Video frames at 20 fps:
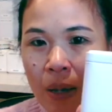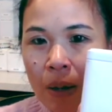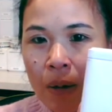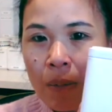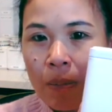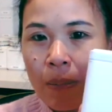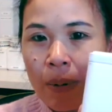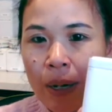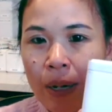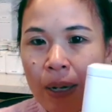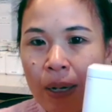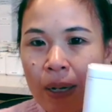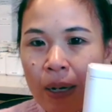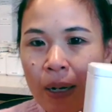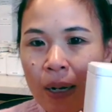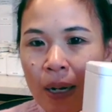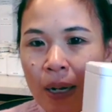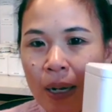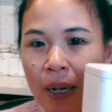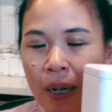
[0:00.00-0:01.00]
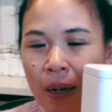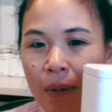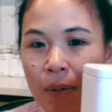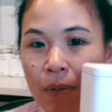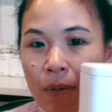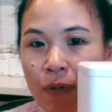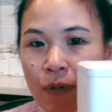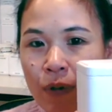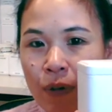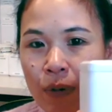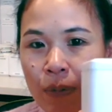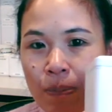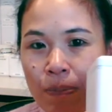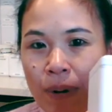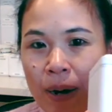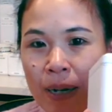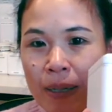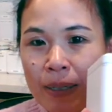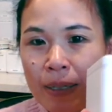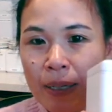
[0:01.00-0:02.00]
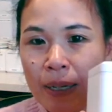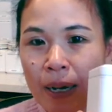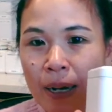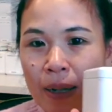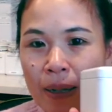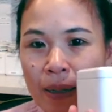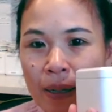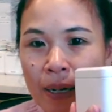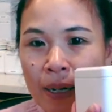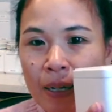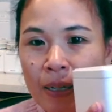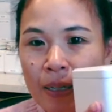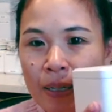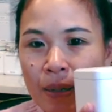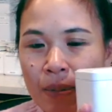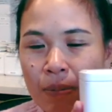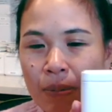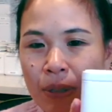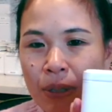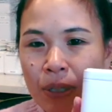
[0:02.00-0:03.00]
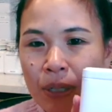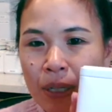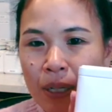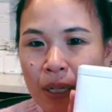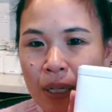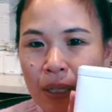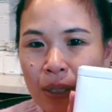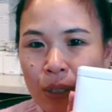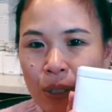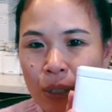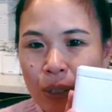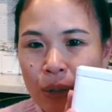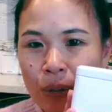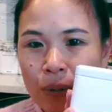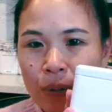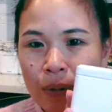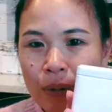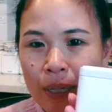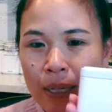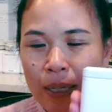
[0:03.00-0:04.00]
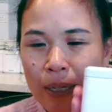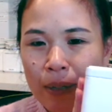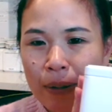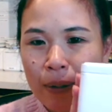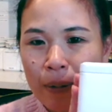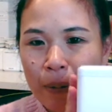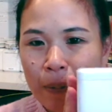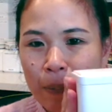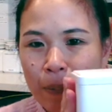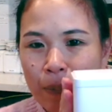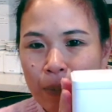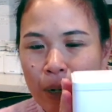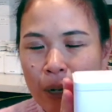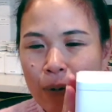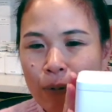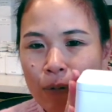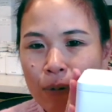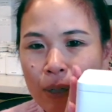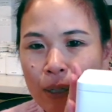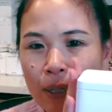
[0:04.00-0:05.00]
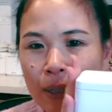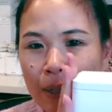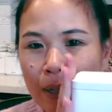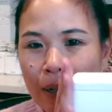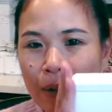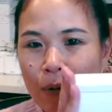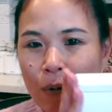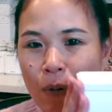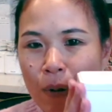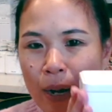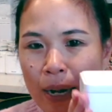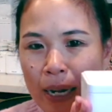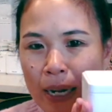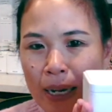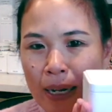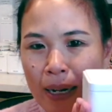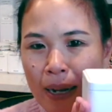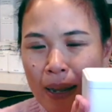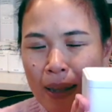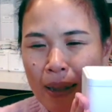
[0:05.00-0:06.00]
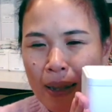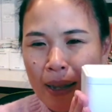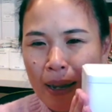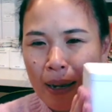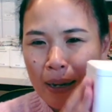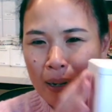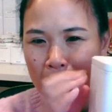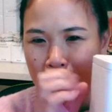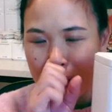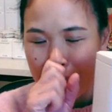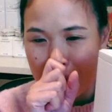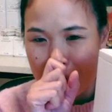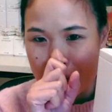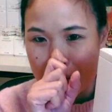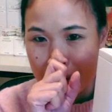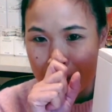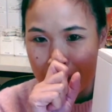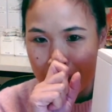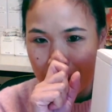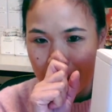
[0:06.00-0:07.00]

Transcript: But for practicality and simplicity too, I really like white. And then these